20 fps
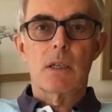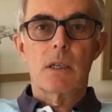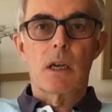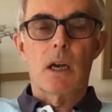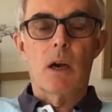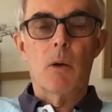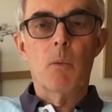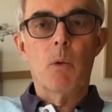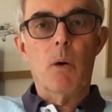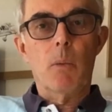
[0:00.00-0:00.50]

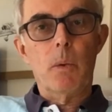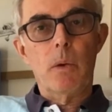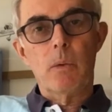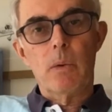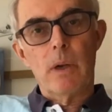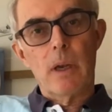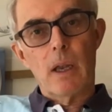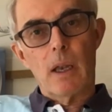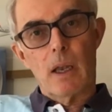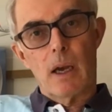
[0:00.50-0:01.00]
And what we
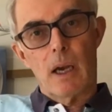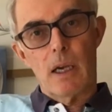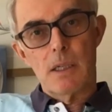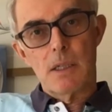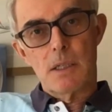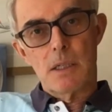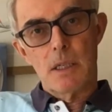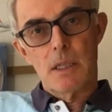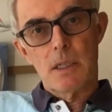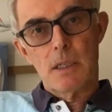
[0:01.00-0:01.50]

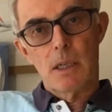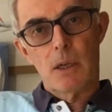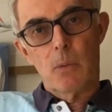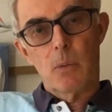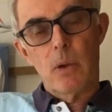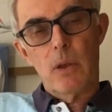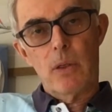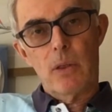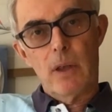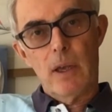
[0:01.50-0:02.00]
realized is that
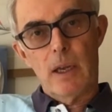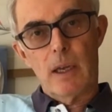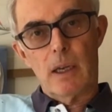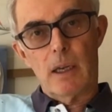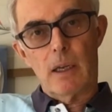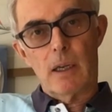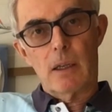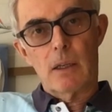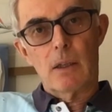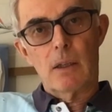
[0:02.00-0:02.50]
we think